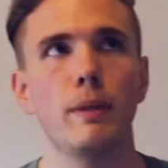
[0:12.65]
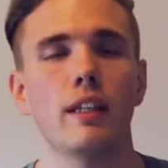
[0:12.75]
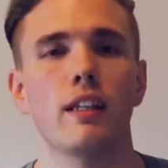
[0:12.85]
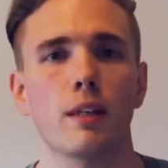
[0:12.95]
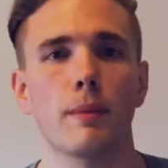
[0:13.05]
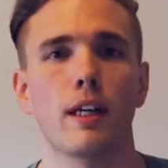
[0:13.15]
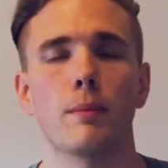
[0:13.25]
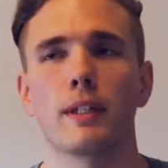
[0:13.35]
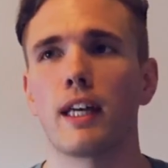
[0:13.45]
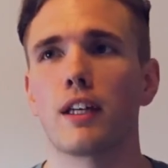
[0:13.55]
may think
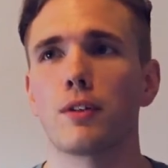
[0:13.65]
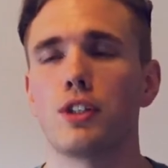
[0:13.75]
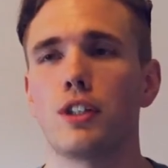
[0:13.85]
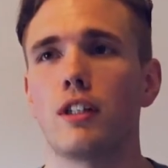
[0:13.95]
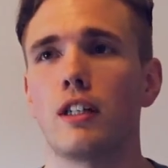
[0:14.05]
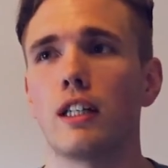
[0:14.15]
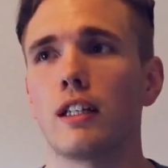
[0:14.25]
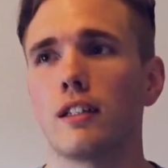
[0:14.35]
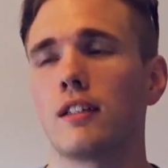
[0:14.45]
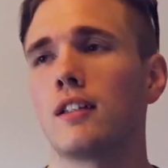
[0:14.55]
about mechanical
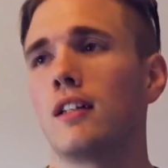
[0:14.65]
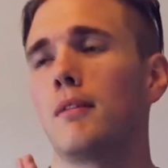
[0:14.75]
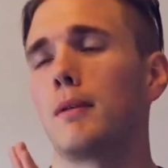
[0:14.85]
engineering,